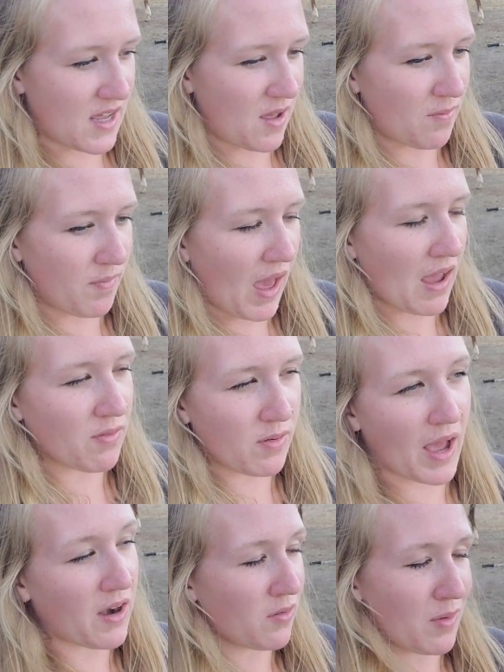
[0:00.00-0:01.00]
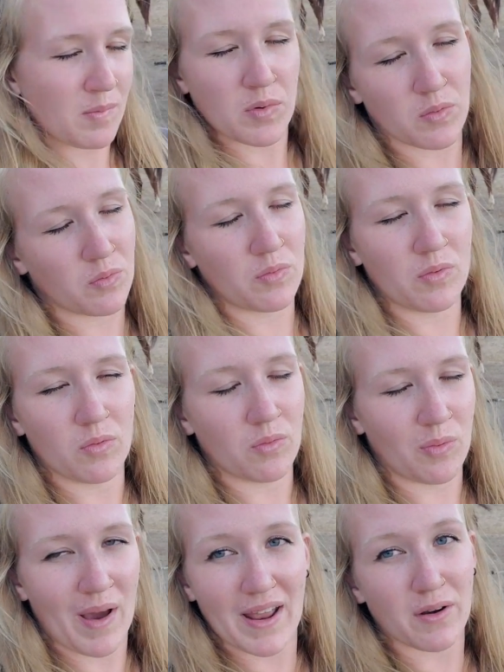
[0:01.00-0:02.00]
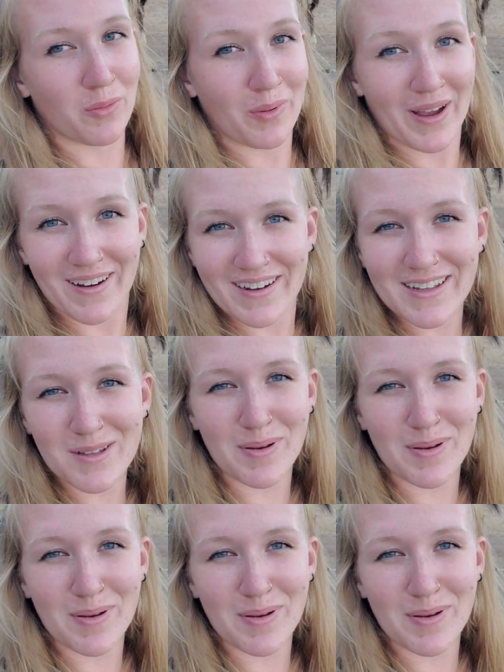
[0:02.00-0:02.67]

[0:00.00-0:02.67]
I don't remember when or where,